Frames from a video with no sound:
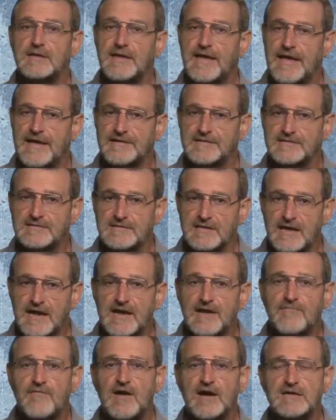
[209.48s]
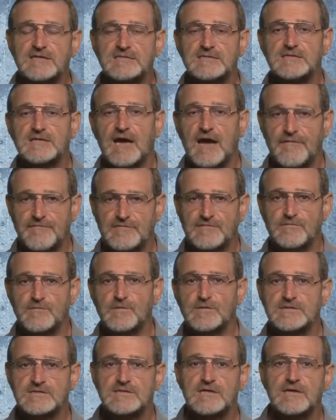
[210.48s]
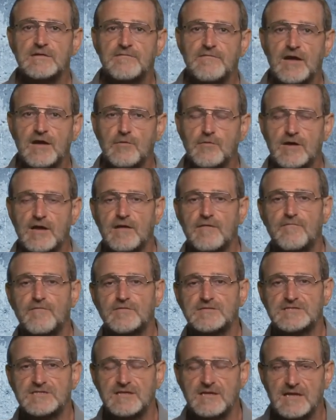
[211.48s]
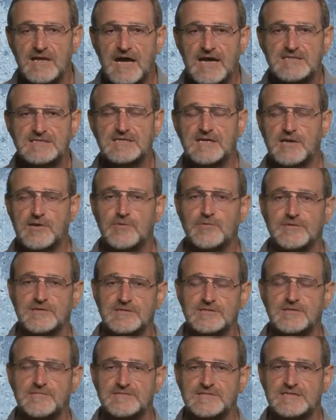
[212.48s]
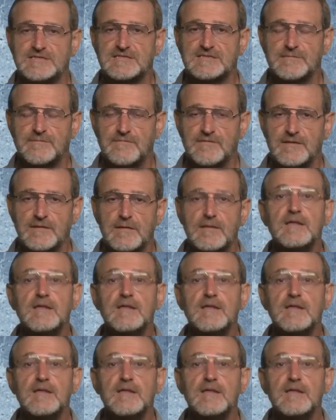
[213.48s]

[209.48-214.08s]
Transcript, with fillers: And likewise, afterwards, we are looking for the last occurrence of this symbol.